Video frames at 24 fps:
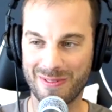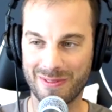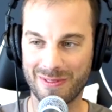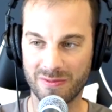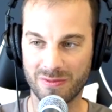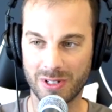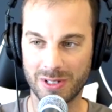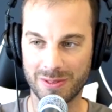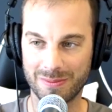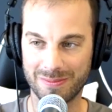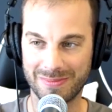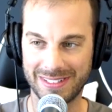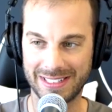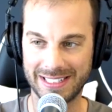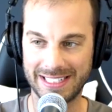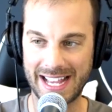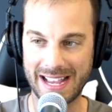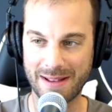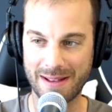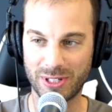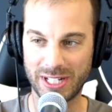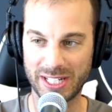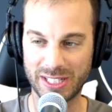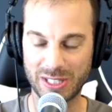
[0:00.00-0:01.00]
mm.
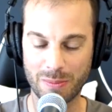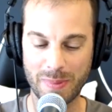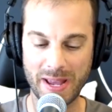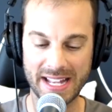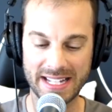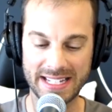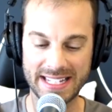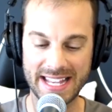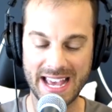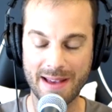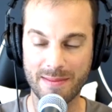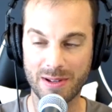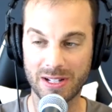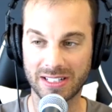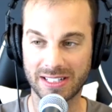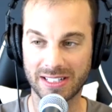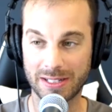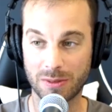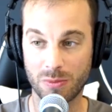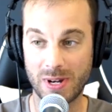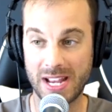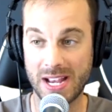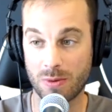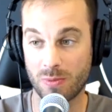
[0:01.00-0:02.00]
namely in the pandemic, like
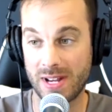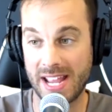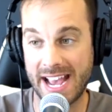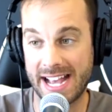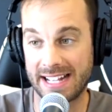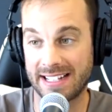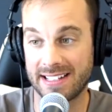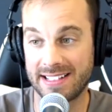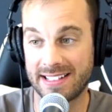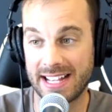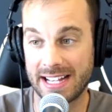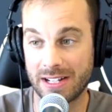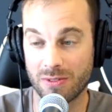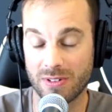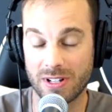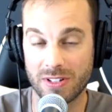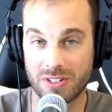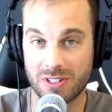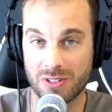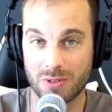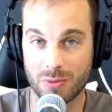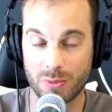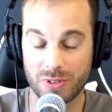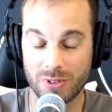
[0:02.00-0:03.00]
we, we had to take risks
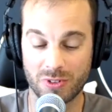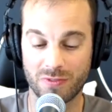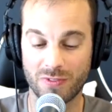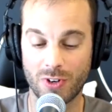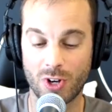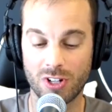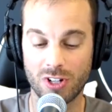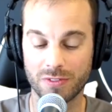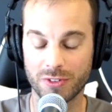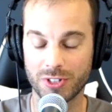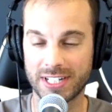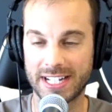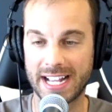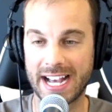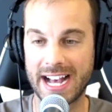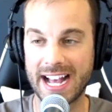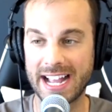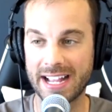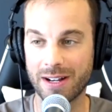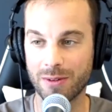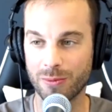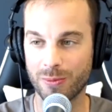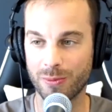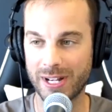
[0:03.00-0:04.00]
because it was evolve or die.
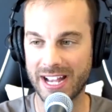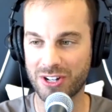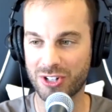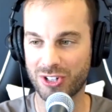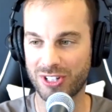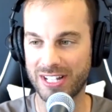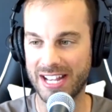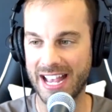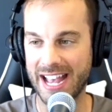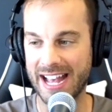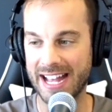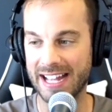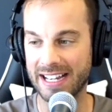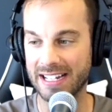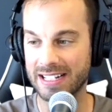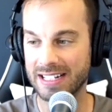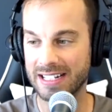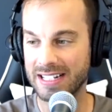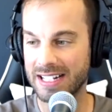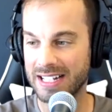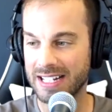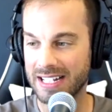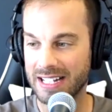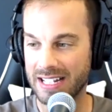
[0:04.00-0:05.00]
And we actually had
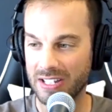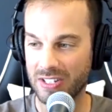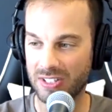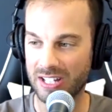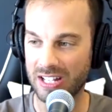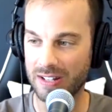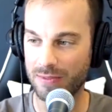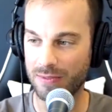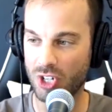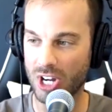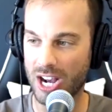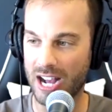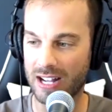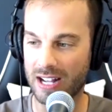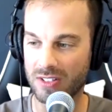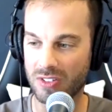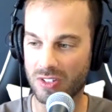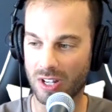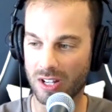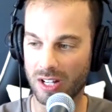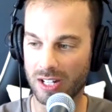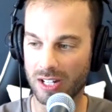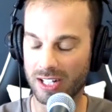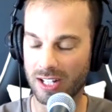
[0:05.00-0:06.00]
Steve Johns
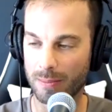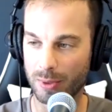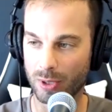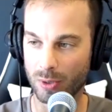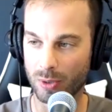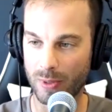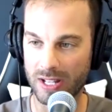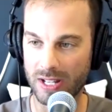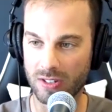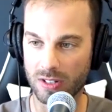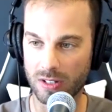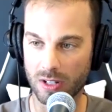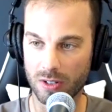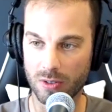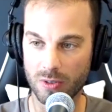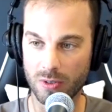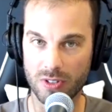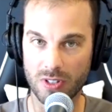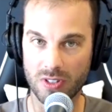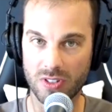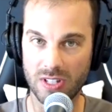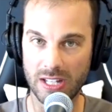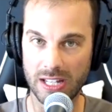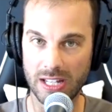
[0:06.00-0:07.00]
on a couple of weeks ago, mm. who's
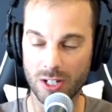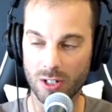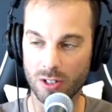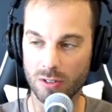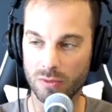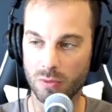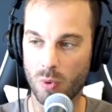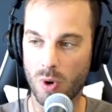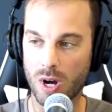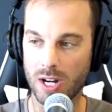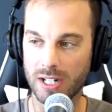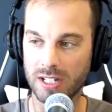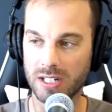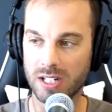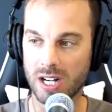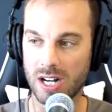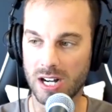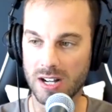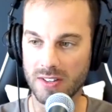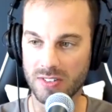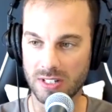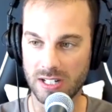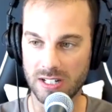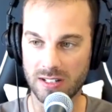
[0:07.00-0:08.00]
the C E O of One
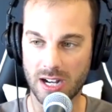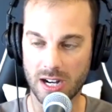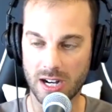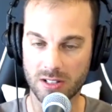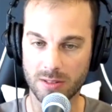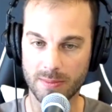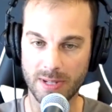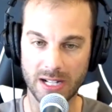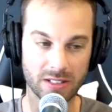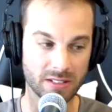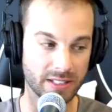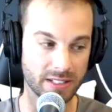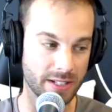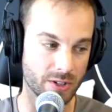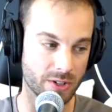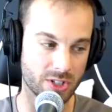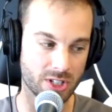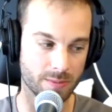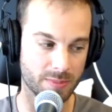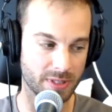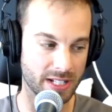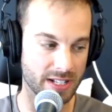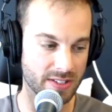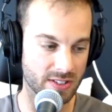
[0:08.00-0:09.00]
Cause. And he talked about
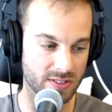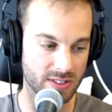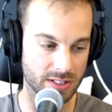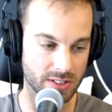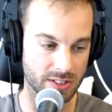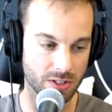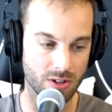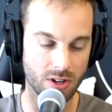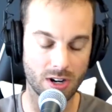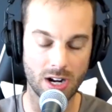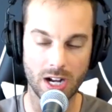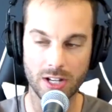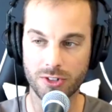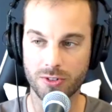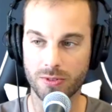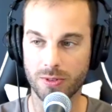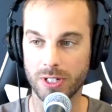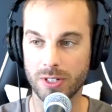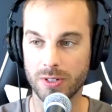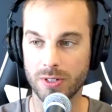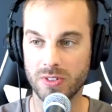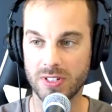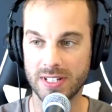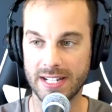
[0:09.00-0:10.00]
leadership lessons at the
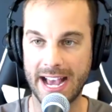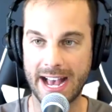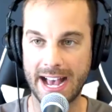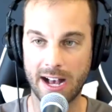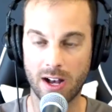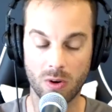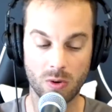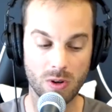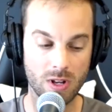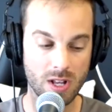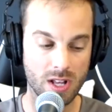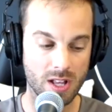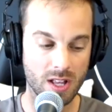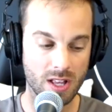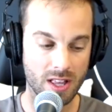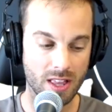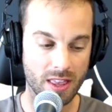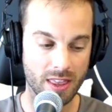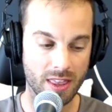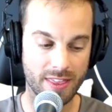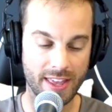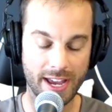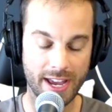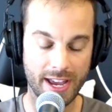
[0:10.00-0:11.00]
crossroads and how
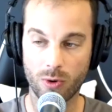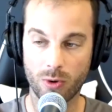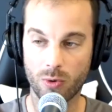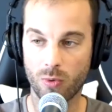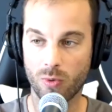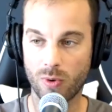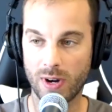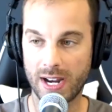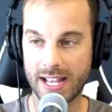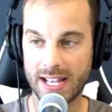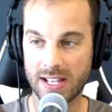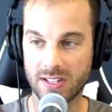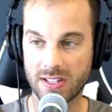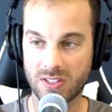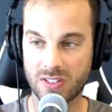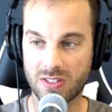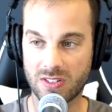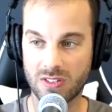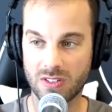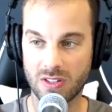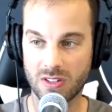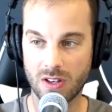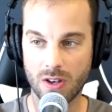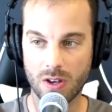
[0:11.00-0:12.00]
their
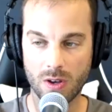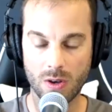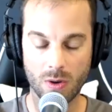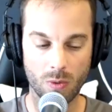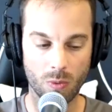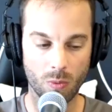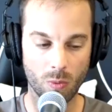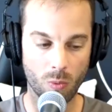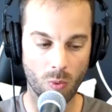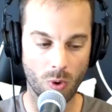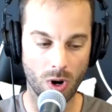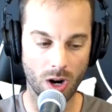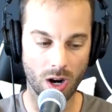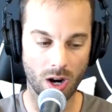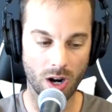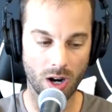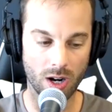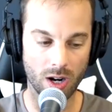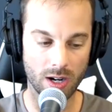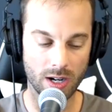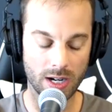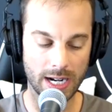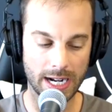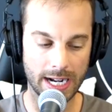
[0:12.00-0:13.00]
risks
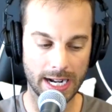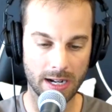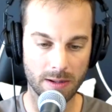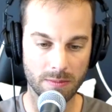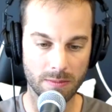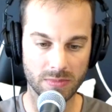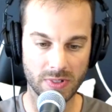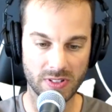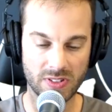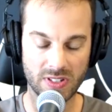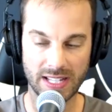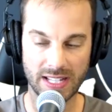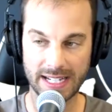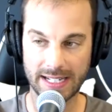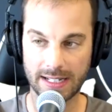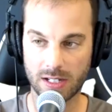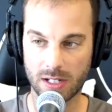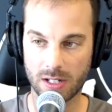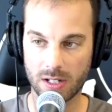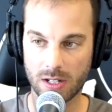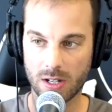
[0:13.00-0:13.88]
were, um, it's like